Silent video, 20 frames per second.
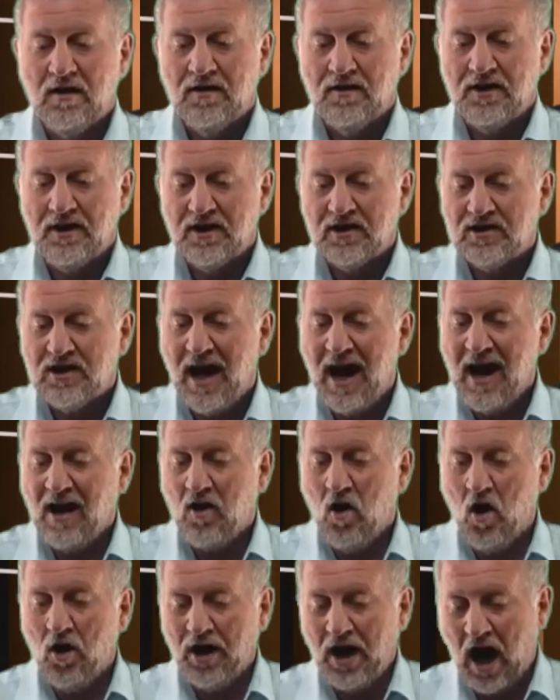The
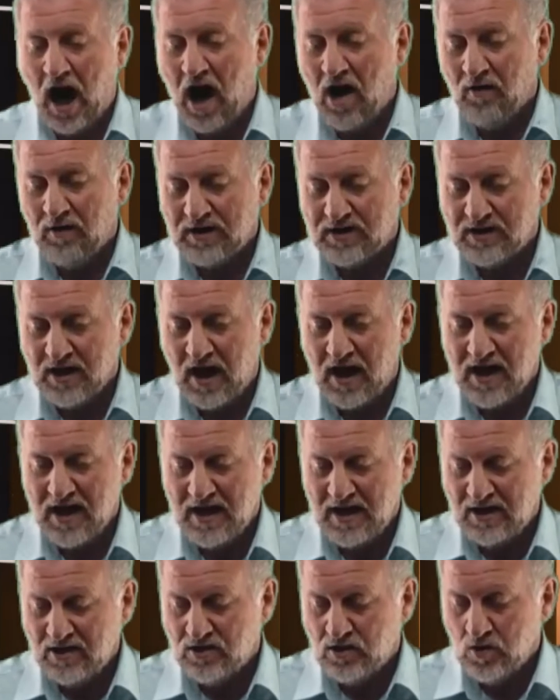attack on
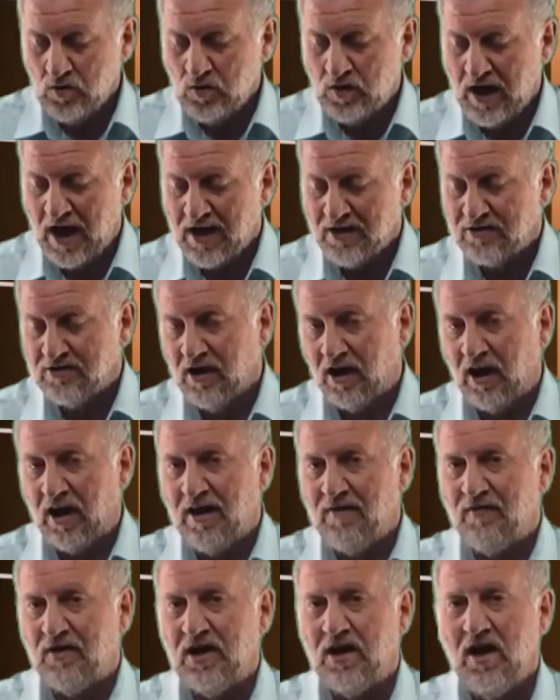RSA in
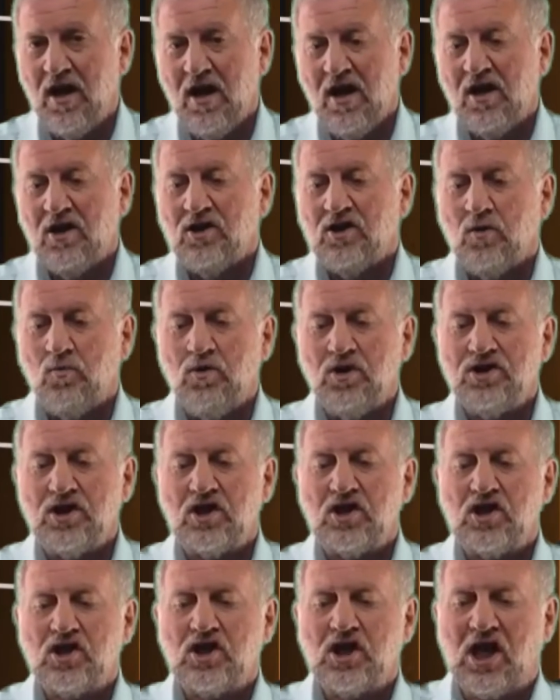2011 was
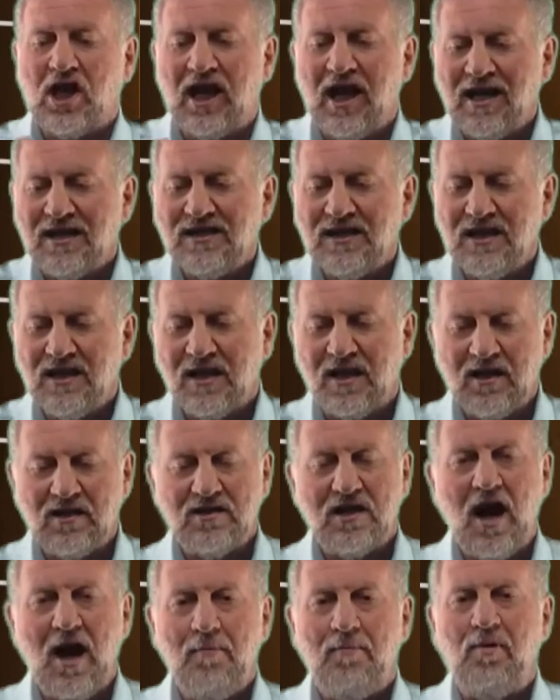a classic
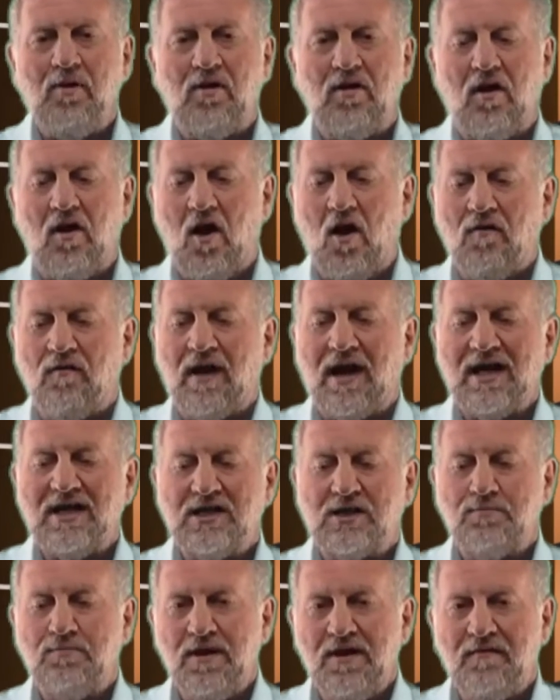example of a
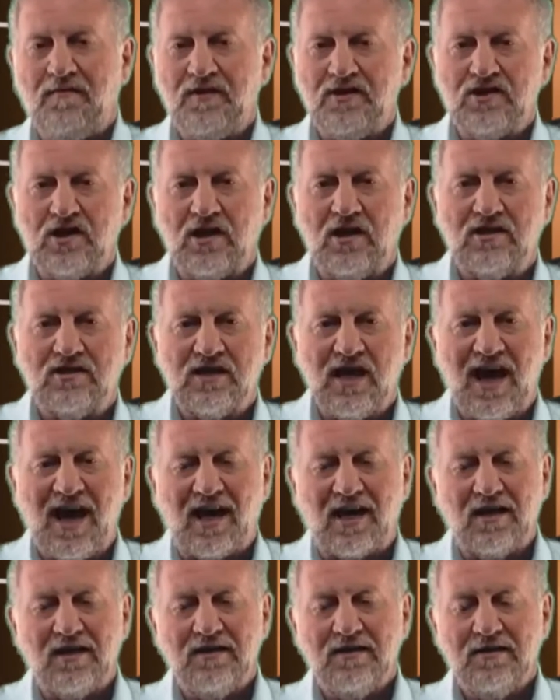spear phishing
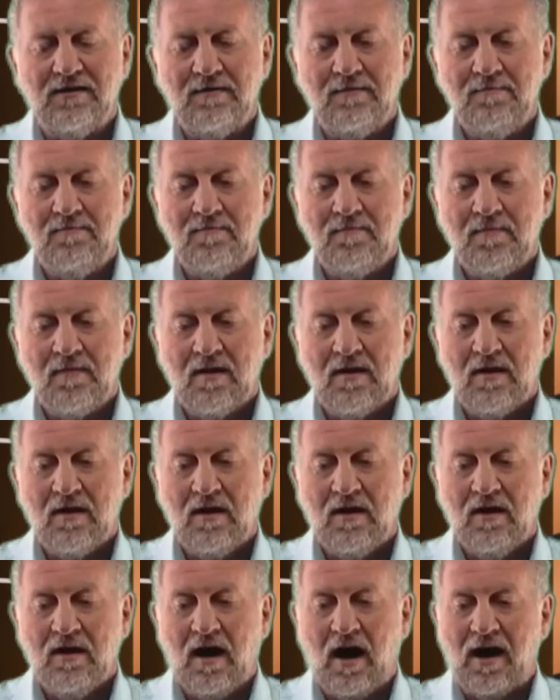attack.
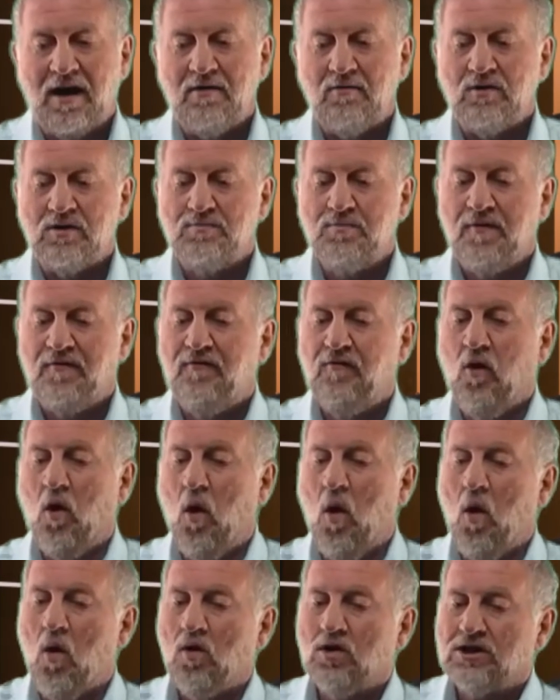And it was
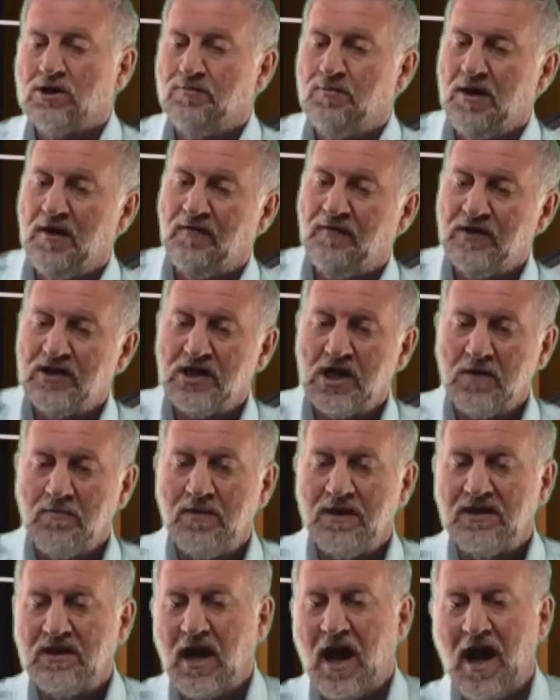before spear phishing
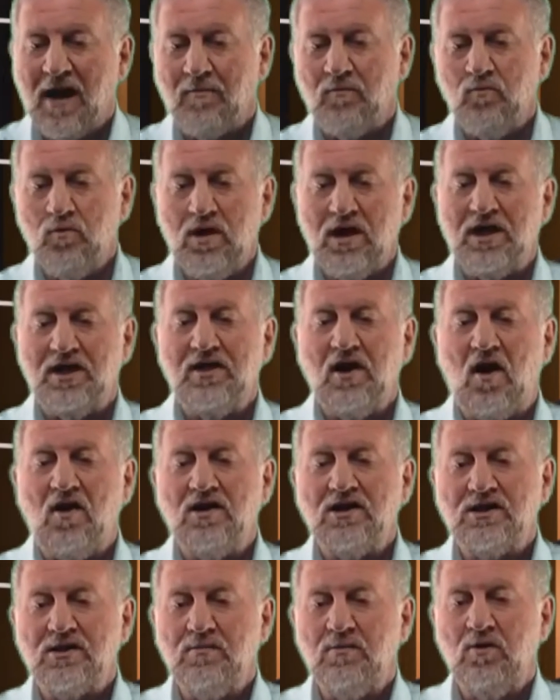became really
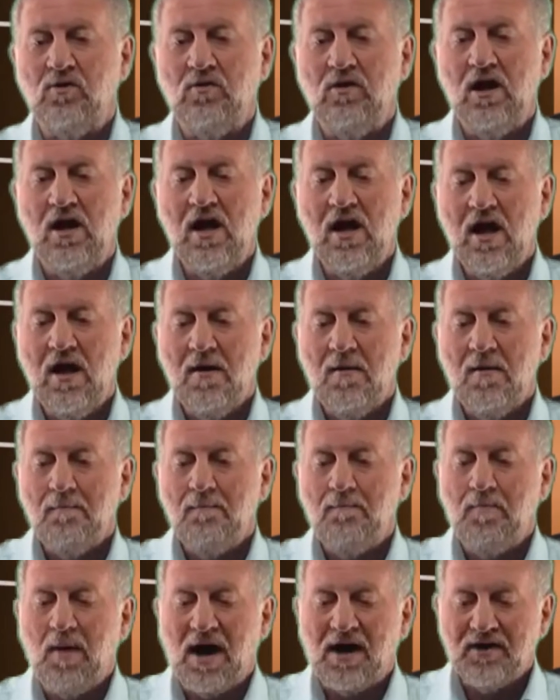noticeable,
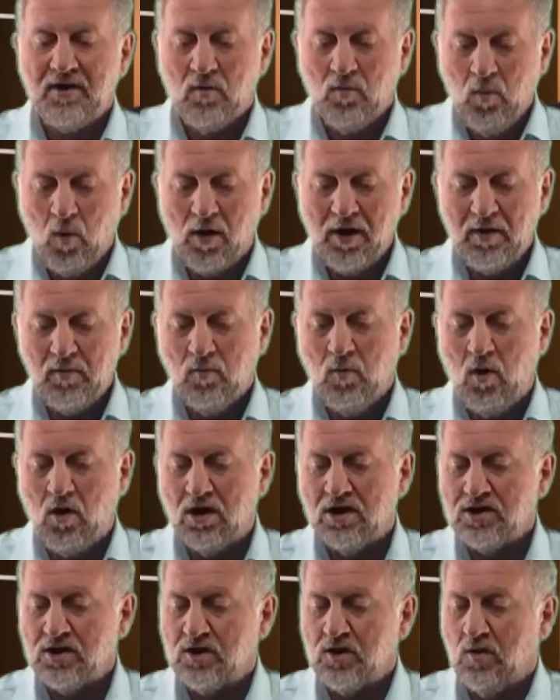but what it
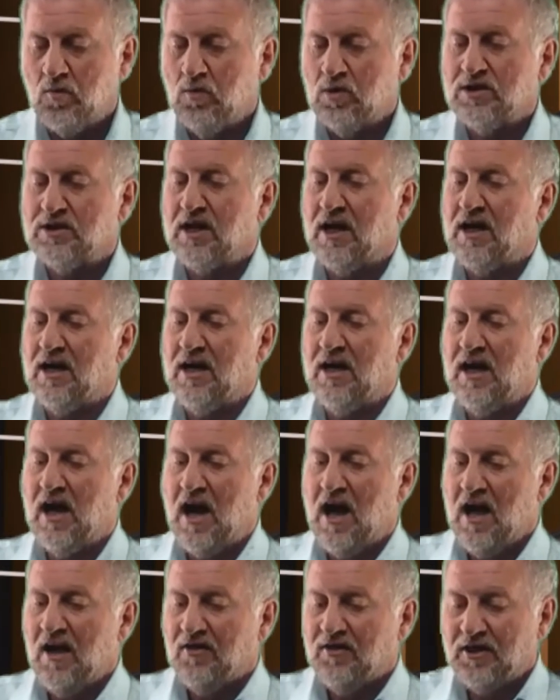was
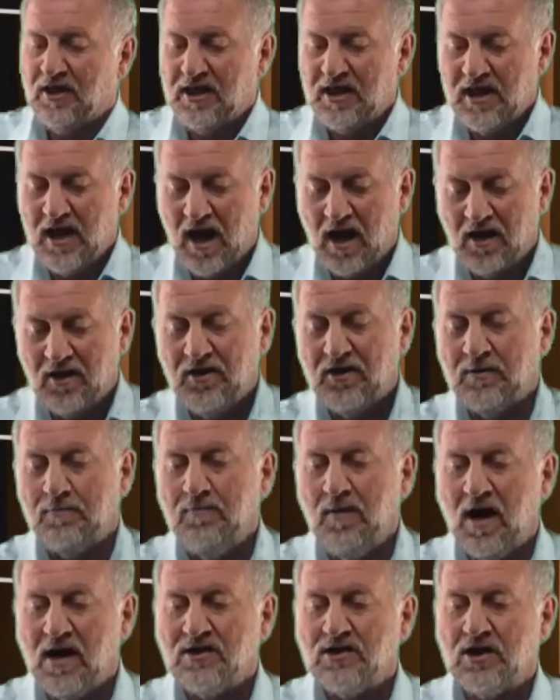the
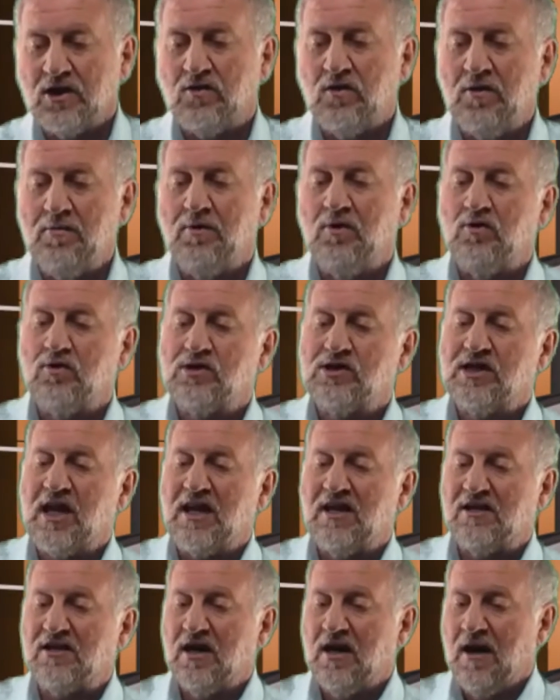master criminal
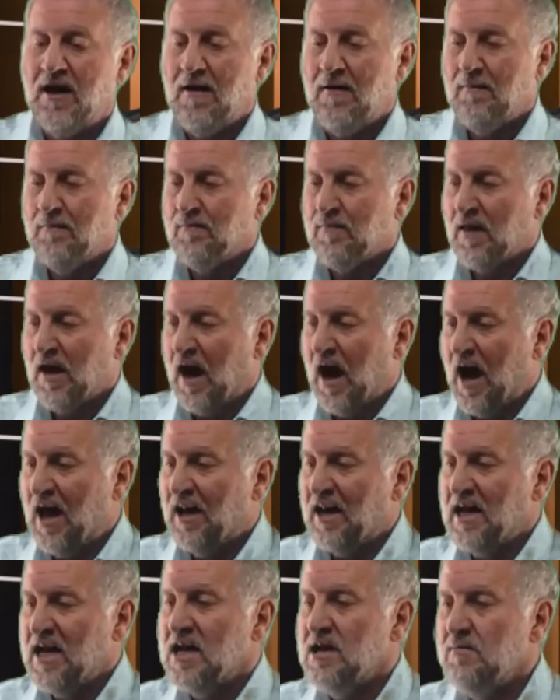sent
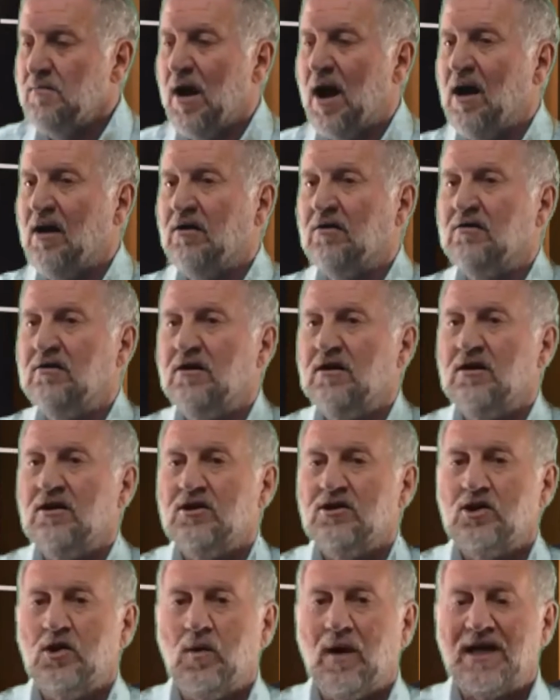an email
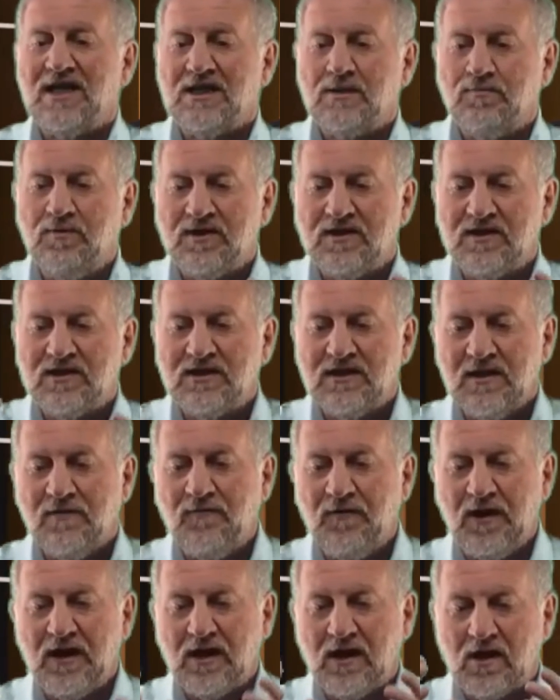to a
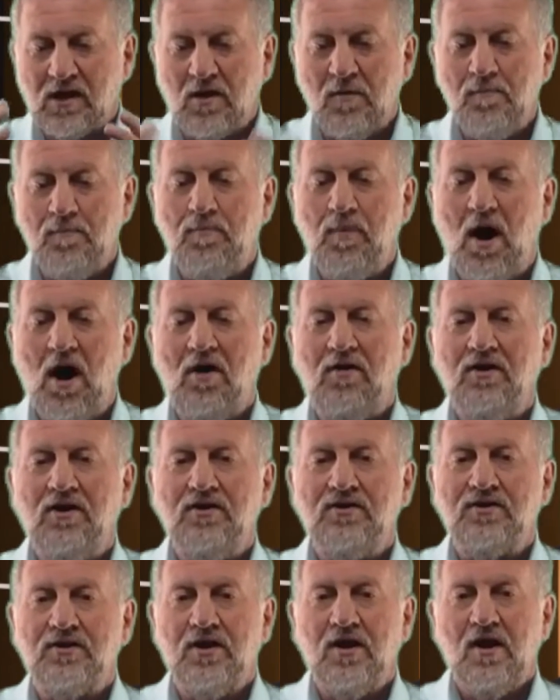specific
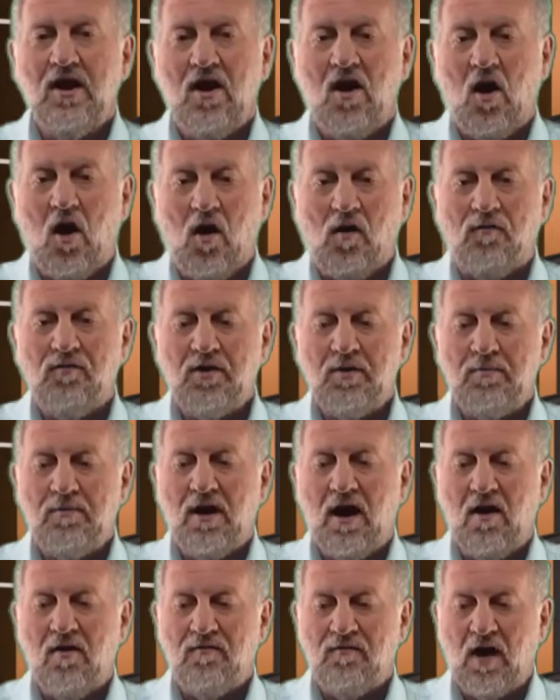component of
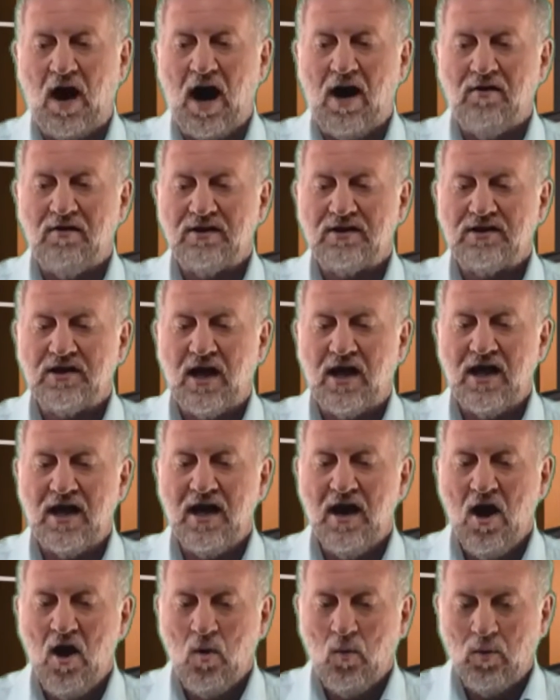
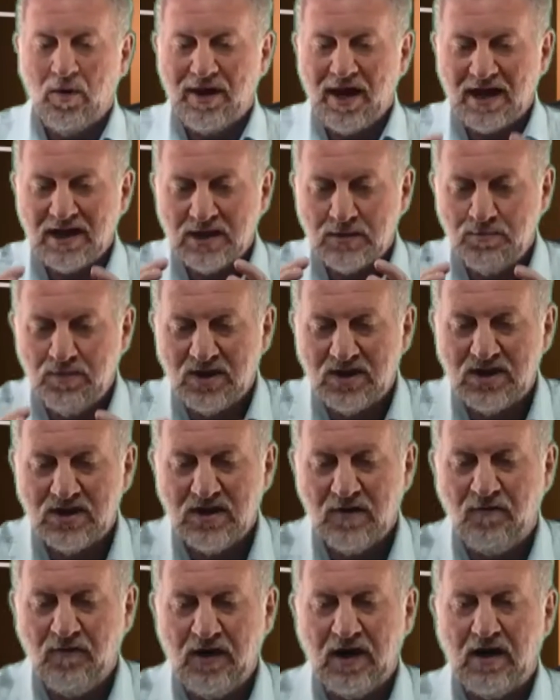RSA with a
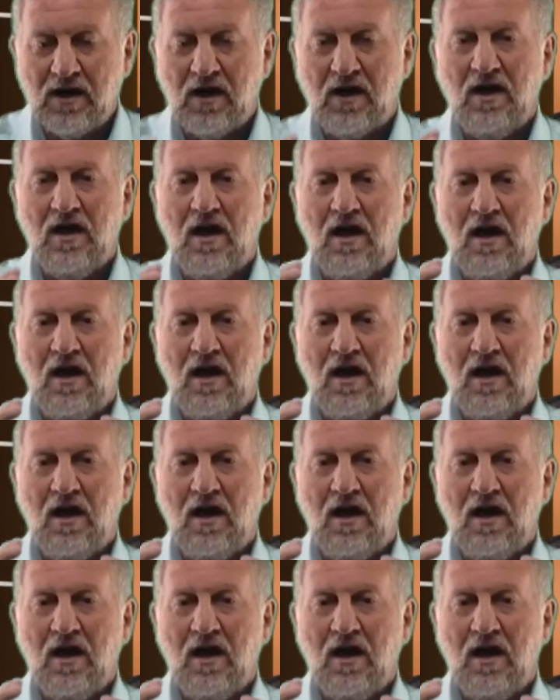specific